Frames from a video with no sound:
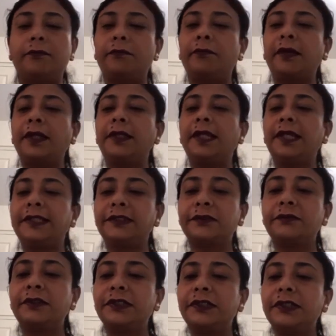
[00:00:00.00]
My next
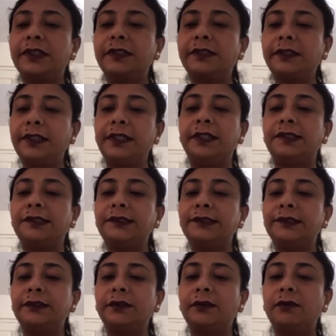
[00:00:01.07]
question
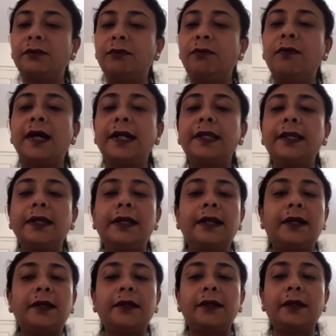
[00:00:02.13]
is, why
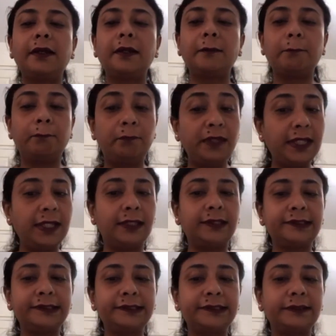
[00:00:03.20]
are
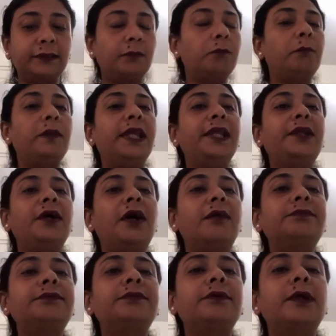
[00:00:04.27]
bales made
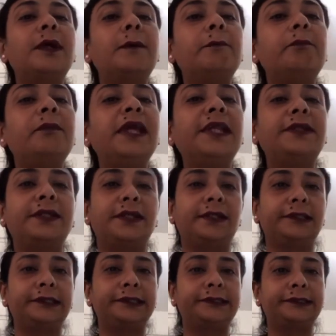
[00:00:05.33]
of
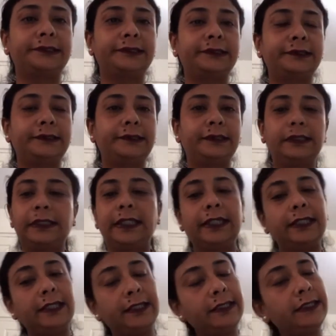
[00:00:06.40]
metals?
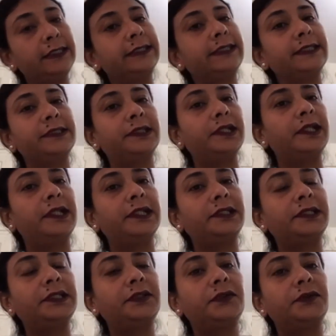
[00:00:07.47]
Again, this is
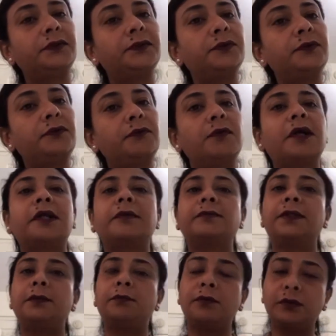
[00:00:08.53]
related to one
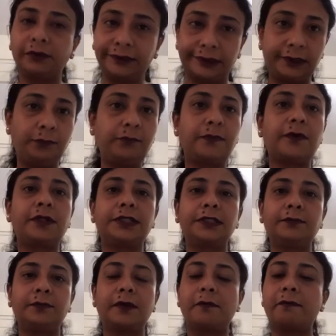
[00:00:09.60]
of the most
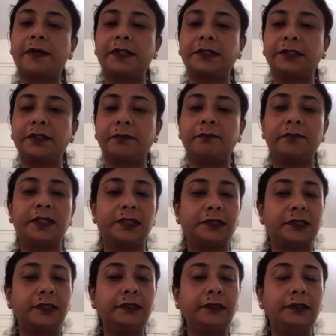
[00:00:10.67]
important property of
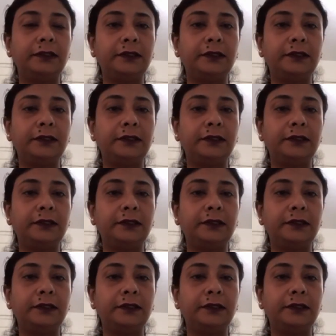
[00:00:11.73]
metal.